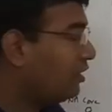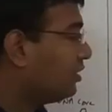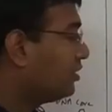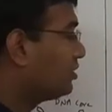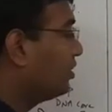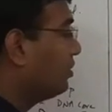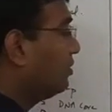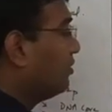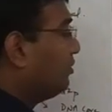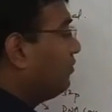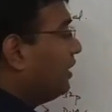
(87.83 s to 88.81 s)

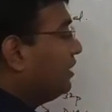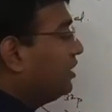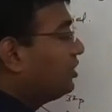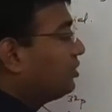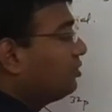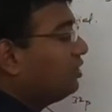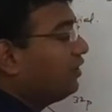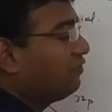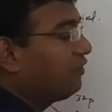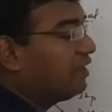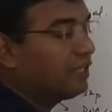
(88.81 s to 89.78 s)
So when these two
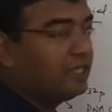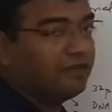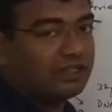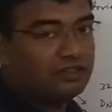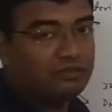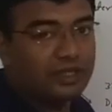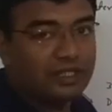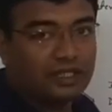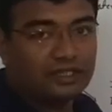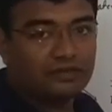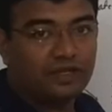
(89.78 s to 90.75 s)
different radioactive
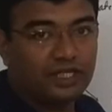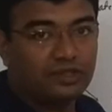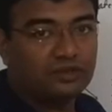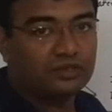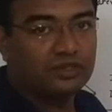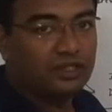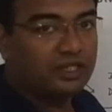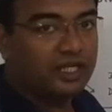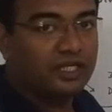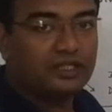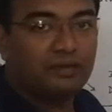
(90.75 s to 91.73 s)
materials were used
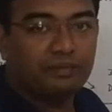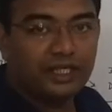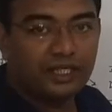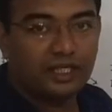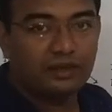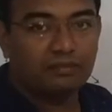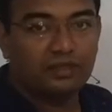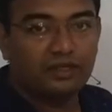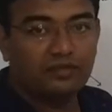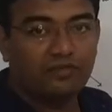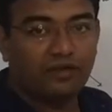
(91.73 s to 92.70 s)
in the medium
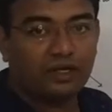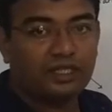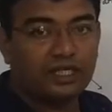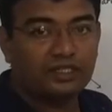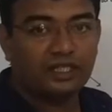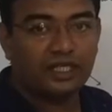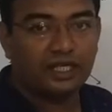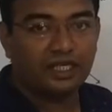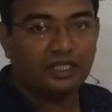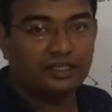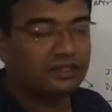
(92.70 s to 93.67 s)
for
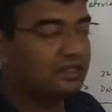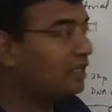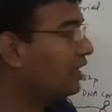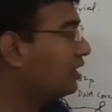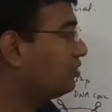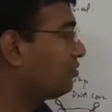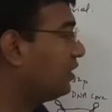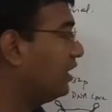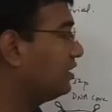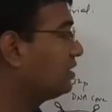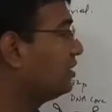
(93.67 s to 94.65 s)
culturing the
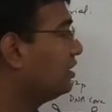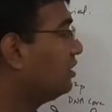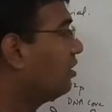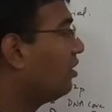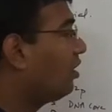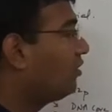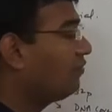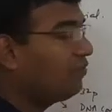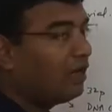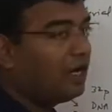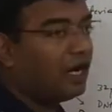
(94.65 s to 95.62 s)
strains
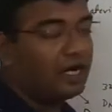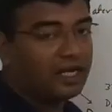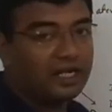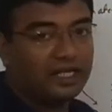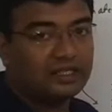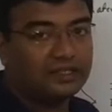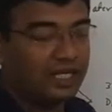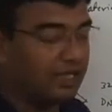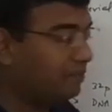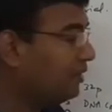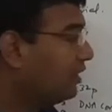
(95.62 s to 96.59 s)
of R and S
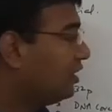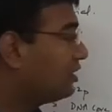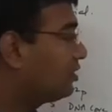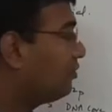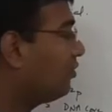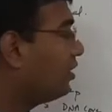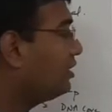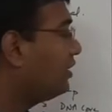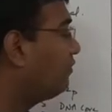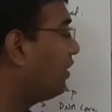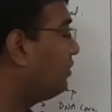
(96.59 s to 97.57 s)
type, so what
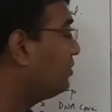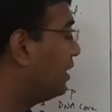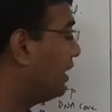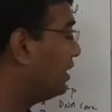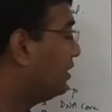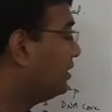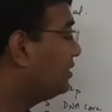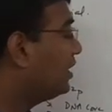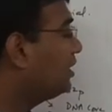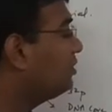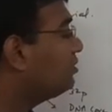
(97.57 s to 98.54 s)
they found that
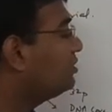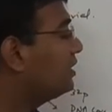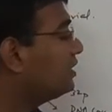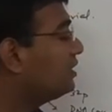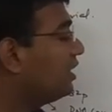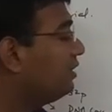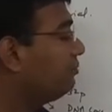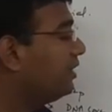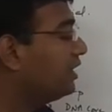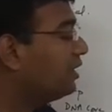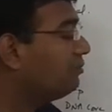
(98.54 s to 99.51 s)
they used this in
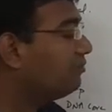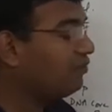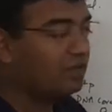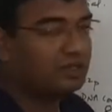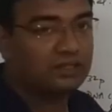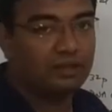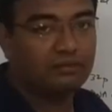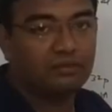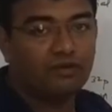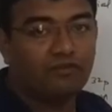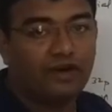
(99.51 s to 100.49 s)
medium for
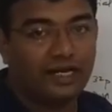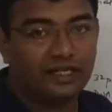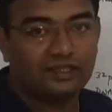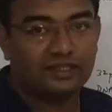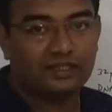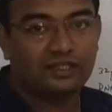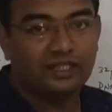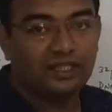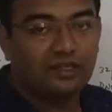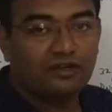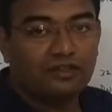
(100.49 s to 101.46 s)
some viruses.
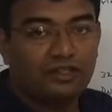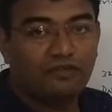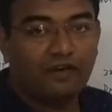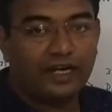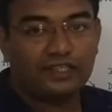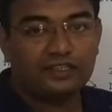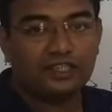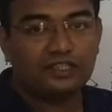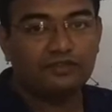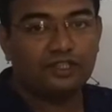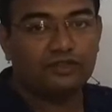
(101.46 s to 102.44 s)
The
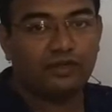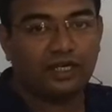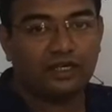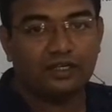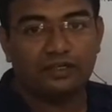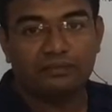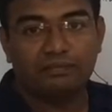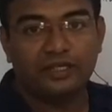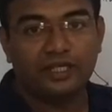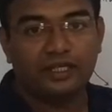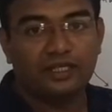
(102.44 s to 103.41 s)
viruses which were
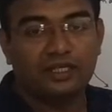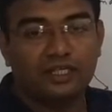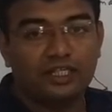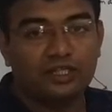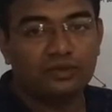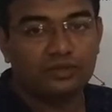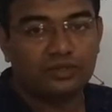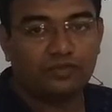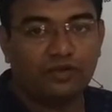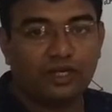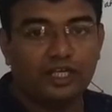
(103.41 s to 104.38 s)
being
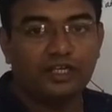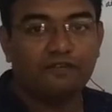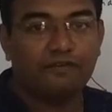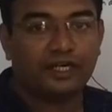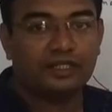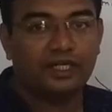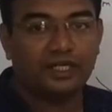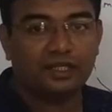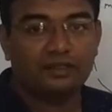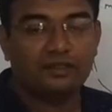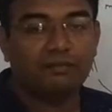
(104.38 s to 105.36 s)
used for
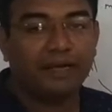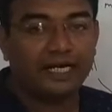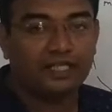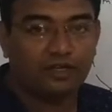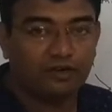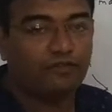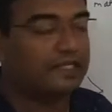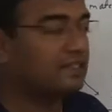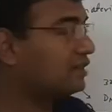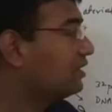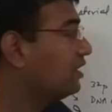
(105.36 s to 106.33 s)
infecting the
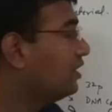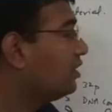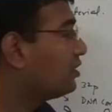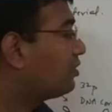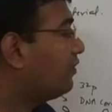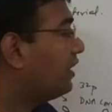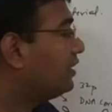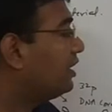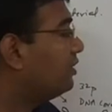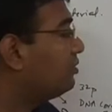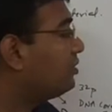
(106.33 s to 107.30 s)
bacteriophages. So when
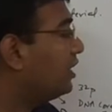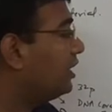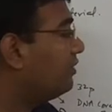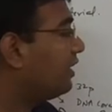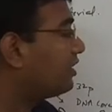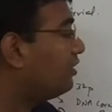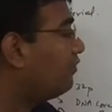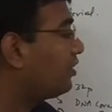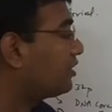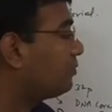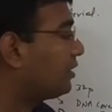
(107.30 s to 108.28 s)
they used radioactive
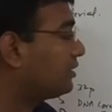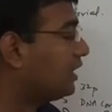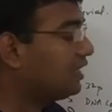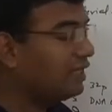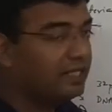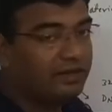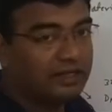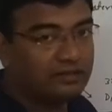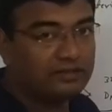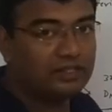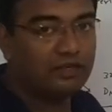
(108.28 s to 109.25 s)
phosphorus and
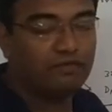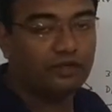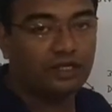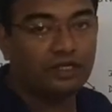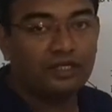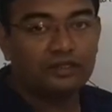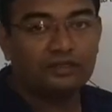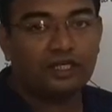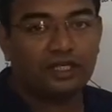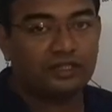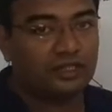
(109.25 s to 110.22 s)
radioactive sulfur, the
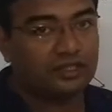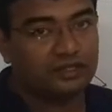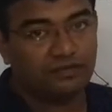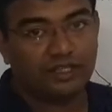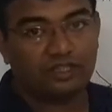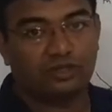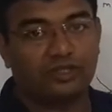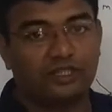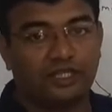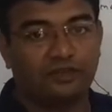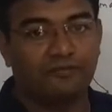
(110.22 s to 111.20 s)
results were
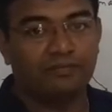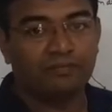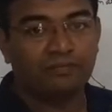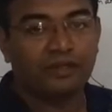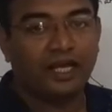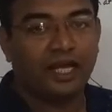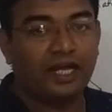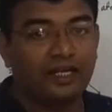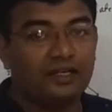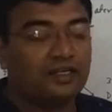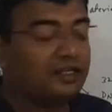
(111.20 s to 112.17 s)
shocking.
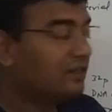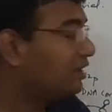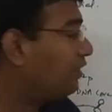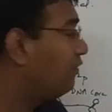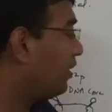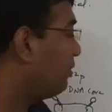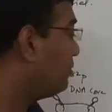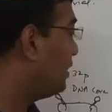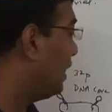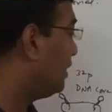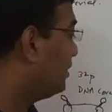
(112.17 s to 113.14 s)
And they found
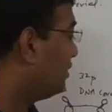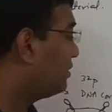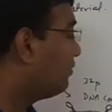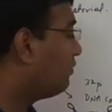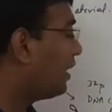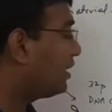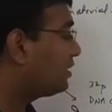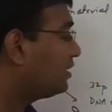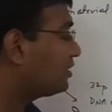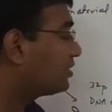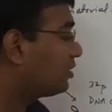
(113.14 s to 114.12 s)
that the
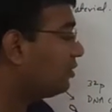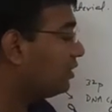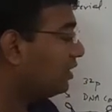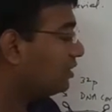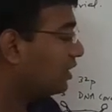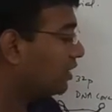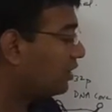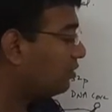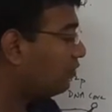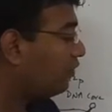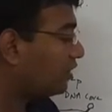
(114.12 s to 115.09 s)
viruses grown in
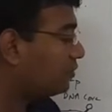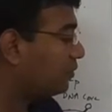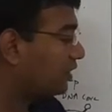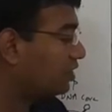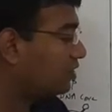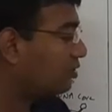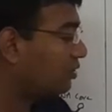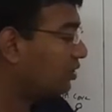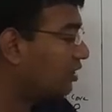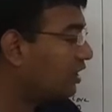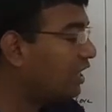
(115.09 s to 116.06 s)
32 phosphorus
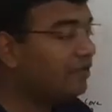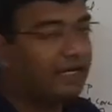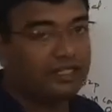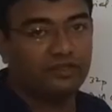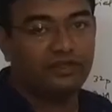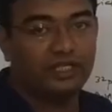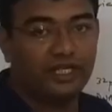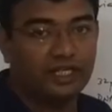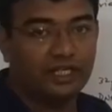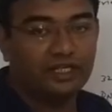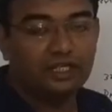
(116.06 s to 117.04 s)
shown radioactive
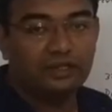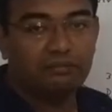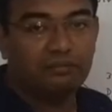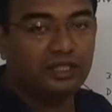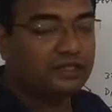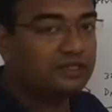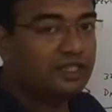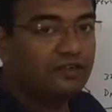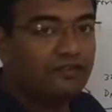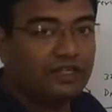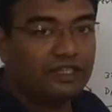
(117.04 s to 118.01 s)
DNA. Means
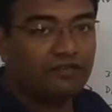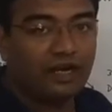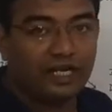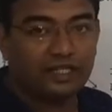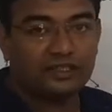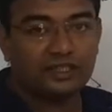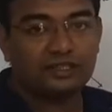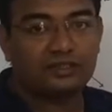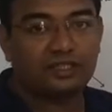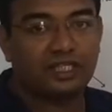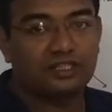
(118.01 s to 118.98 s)
when the
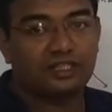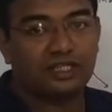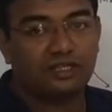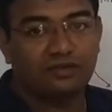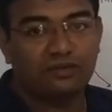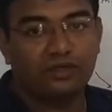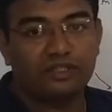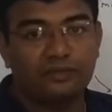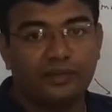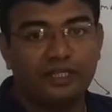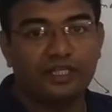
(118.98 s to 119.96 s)
virus's culture was
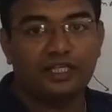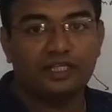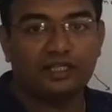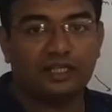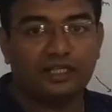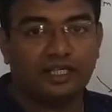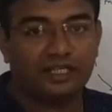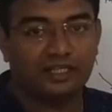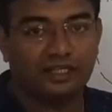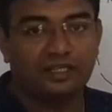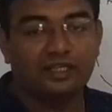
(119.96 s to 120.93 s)
being
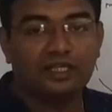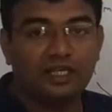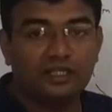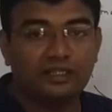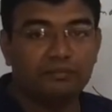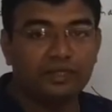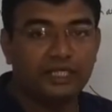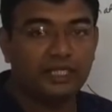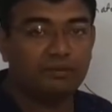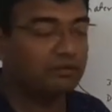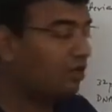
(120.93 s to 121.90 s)
inculcated in the
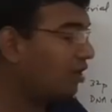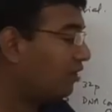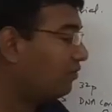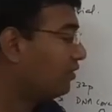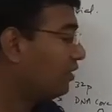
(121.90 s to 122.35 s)
medium of